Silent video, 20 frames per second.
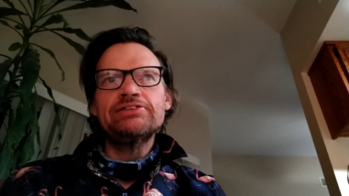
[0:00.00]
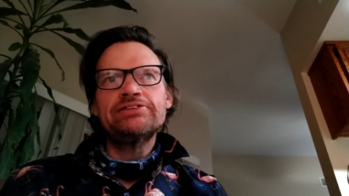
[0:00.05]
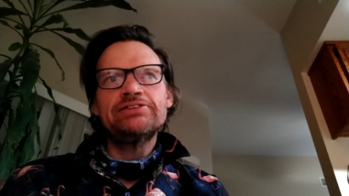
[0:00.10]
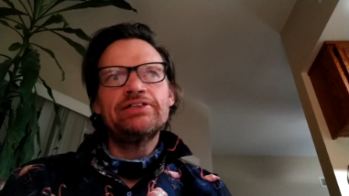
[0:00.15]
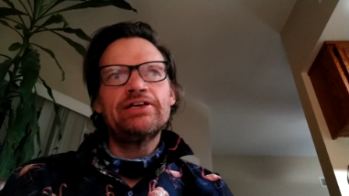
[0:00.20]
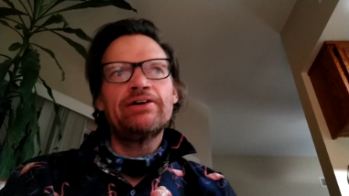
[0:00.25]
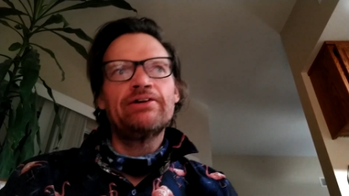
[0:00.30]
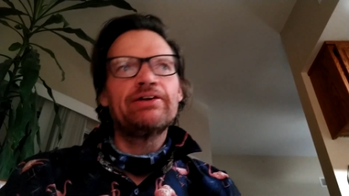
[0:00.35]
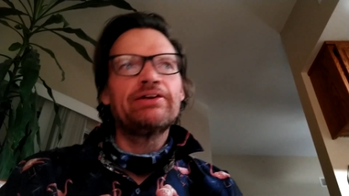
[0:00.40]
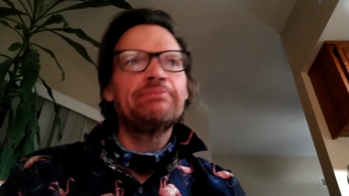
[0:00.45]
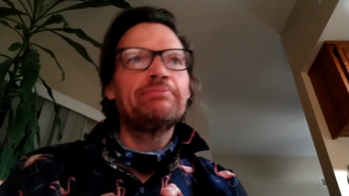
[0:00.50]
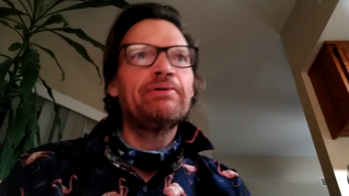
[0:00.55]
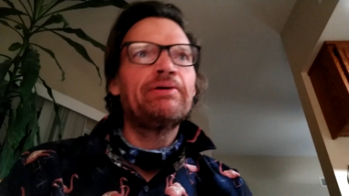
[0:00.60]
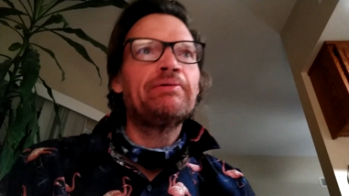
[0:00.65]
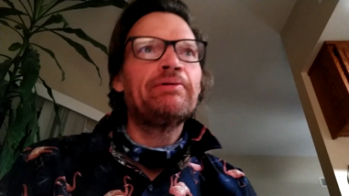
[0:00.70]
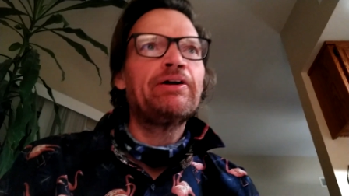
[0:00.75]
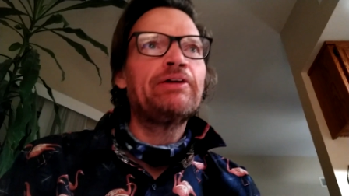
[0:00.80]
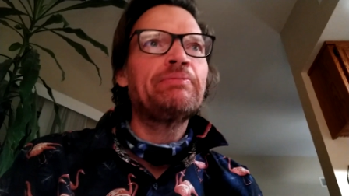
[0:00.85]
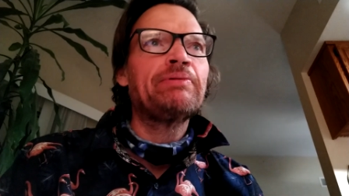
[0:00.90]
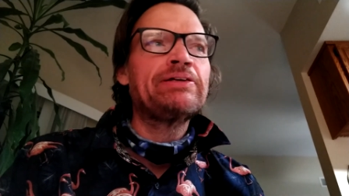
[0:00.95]
So you
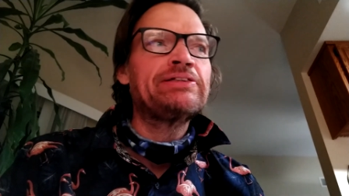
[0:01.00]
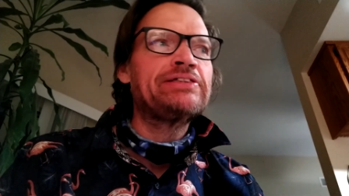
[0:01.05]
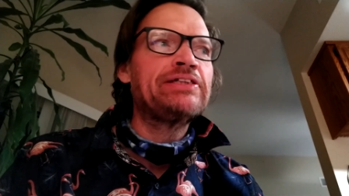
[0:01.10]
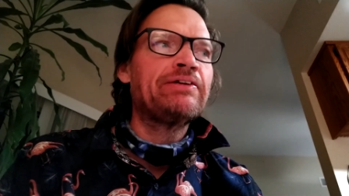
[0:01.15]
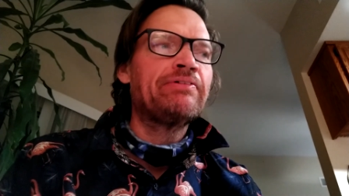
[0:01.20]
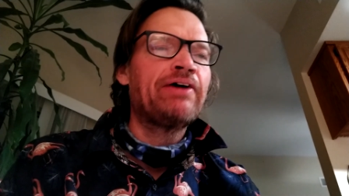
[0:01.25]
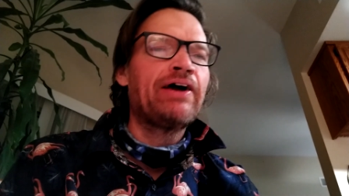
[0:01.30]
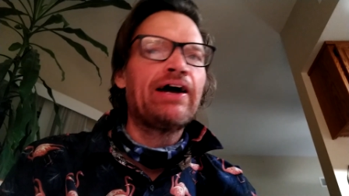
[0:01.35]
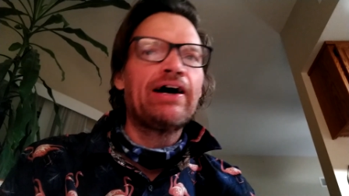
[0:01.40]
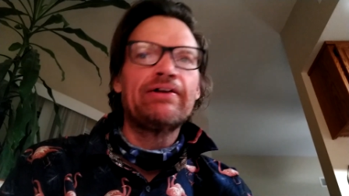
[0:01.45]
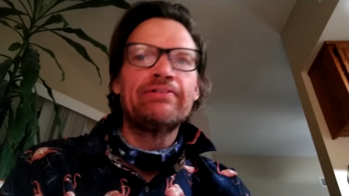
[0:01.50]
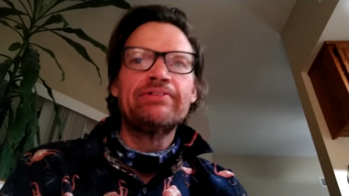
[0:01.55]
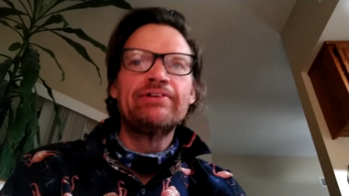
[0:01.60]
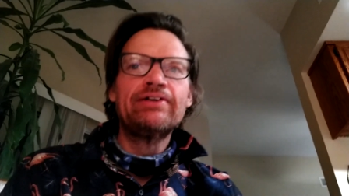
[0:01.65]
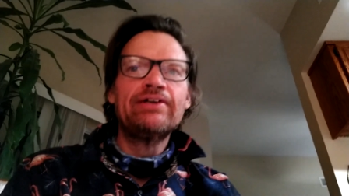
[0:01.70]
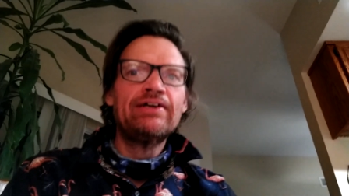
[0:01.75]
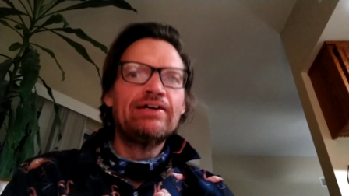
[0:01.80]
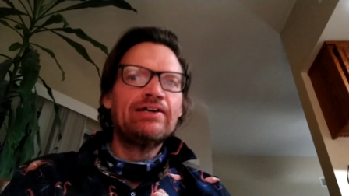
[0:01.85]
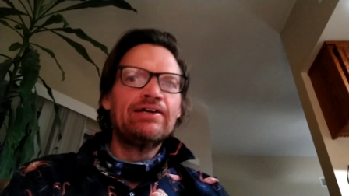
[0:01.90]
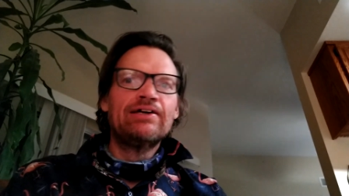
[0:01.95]
very to sit around,
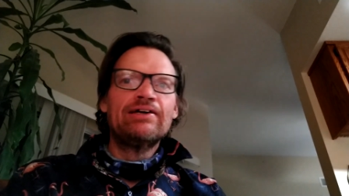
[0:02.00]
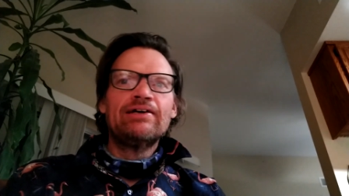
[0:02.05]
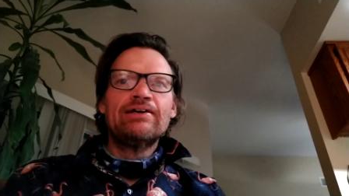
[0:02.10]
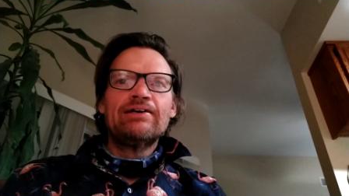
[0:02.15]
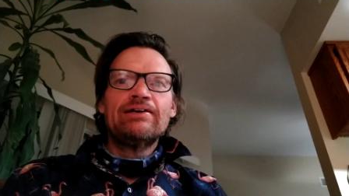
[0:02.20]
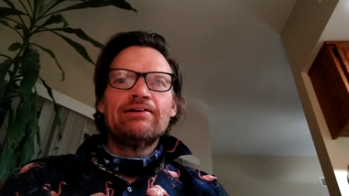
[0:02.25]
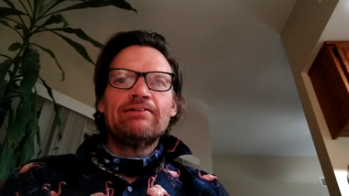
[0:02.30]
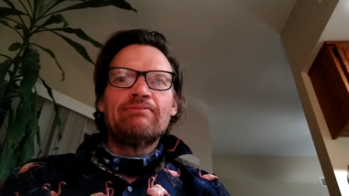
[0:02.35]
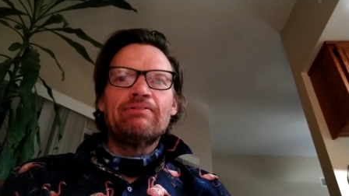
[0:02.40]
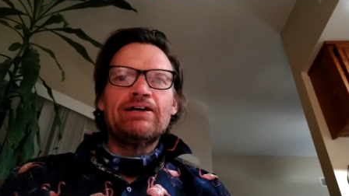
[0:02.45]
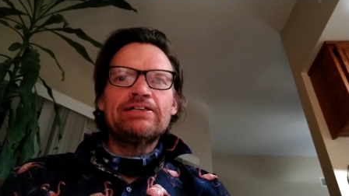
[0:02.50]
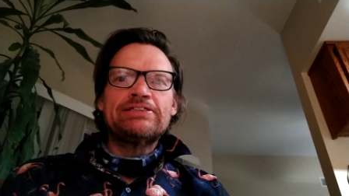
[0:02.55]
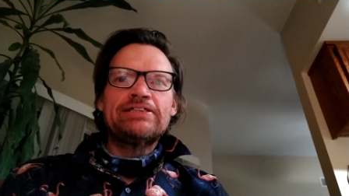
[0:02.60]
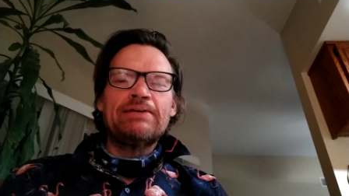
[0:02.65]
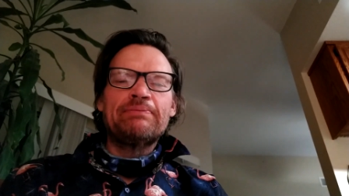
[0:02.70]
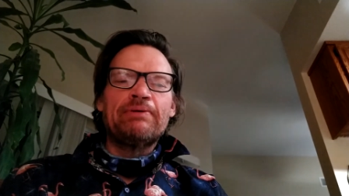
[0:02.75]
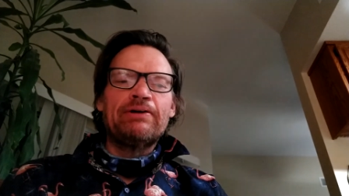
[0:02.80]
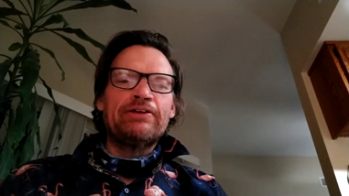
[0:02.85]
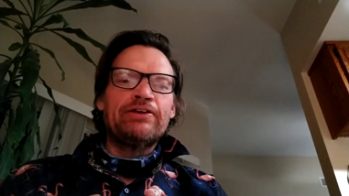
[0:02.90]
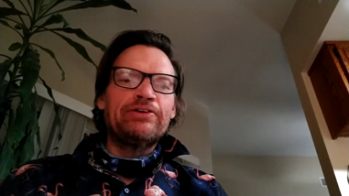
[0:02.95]
watch
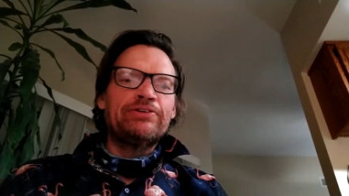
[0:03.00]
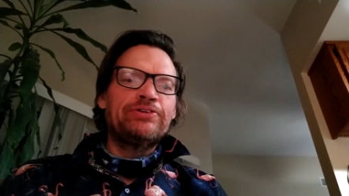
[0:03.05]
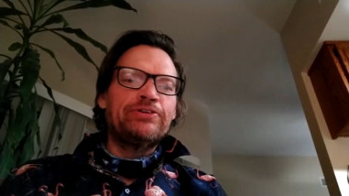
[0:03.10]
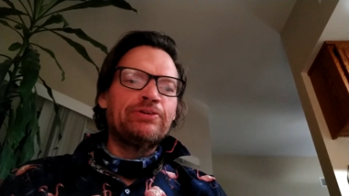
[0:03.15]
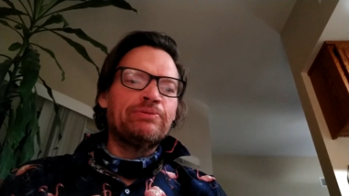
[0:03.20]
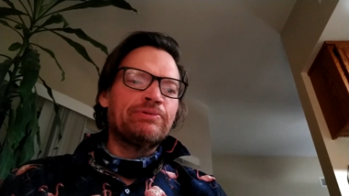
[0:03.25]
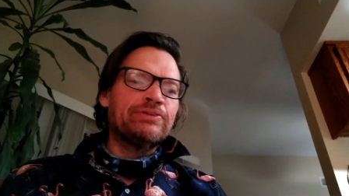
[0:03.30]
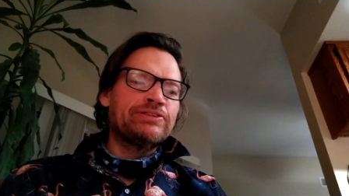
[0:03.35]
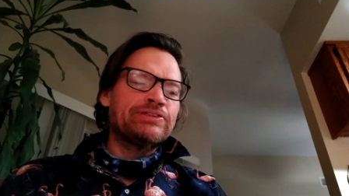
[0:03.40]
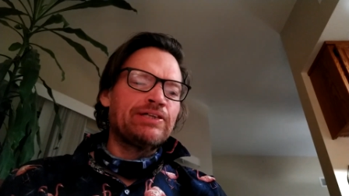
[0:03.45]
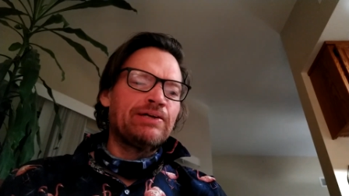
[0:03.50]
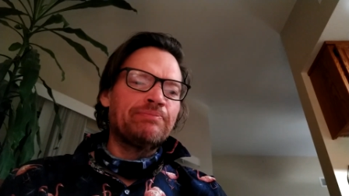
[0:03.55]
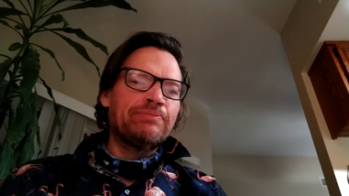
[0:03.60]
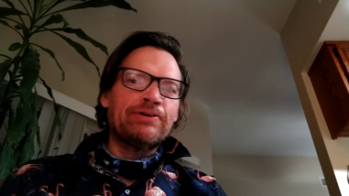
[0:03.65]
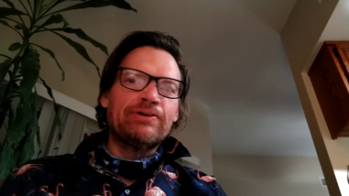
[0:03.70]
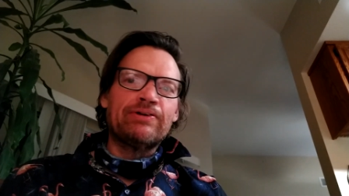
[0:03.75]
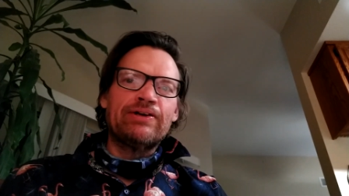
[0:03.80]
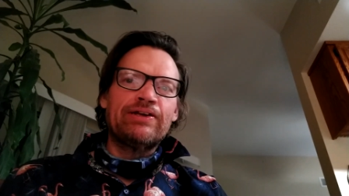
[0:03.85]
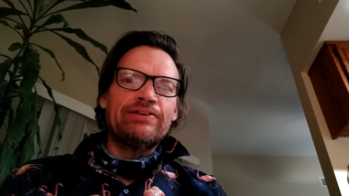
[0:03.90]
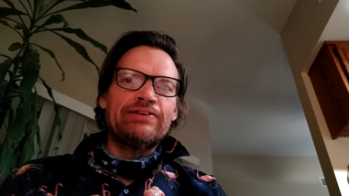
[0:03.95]
up on YouTube or
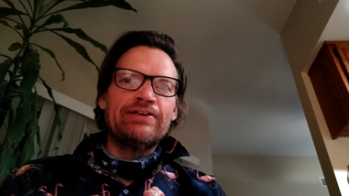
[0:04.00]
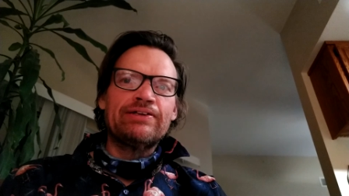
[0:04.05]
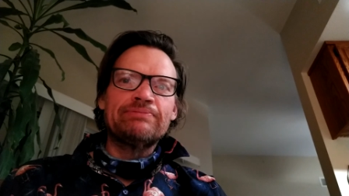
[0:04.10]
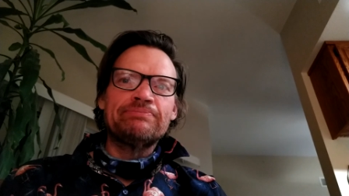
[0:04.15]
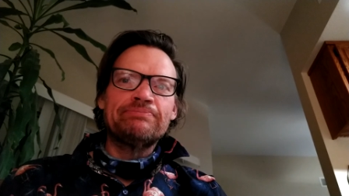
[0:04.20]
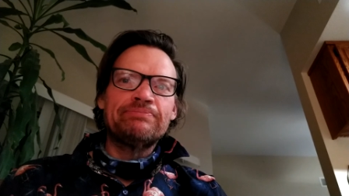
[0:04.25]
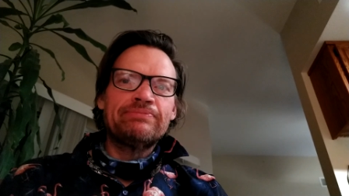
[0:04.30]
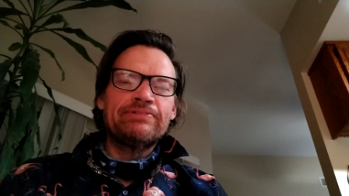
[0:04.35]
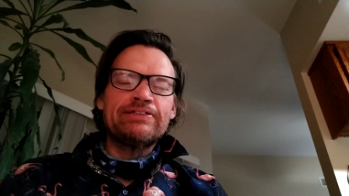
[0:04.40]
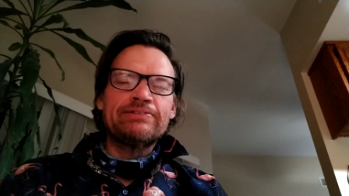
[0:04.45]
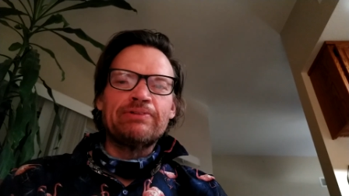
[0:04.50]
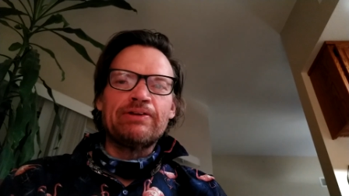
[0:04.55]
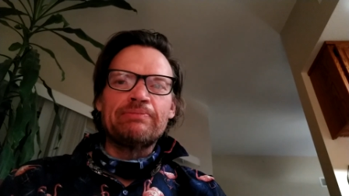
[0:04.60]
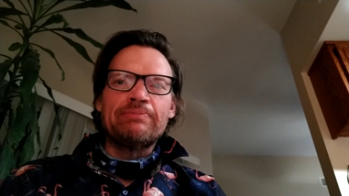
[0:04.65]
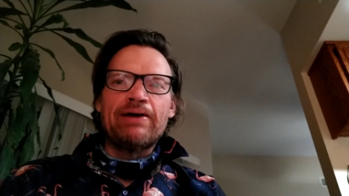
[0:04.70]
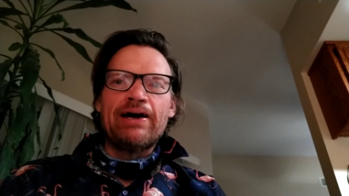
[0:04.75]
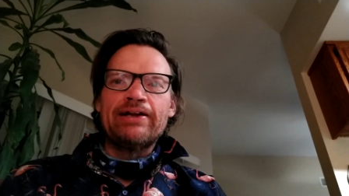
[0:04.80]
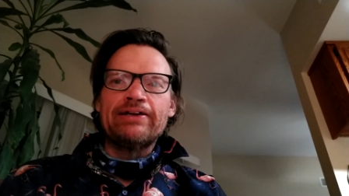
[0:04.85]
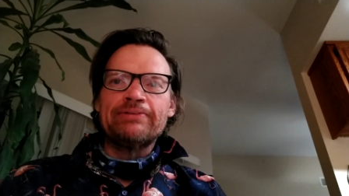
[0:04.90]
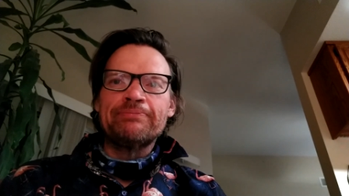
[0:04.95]
something or anything. Doesn't really
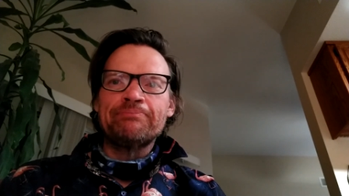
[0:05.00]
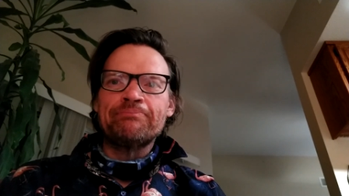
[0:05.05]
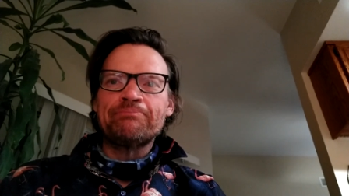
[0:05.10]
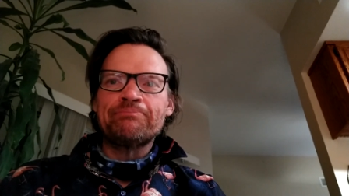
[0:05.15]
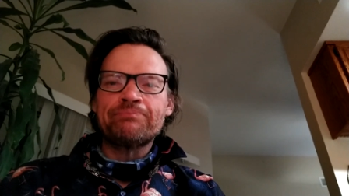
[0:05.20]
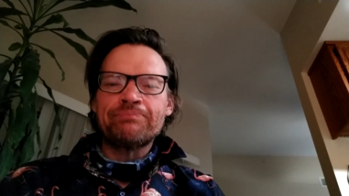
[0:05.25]
matter.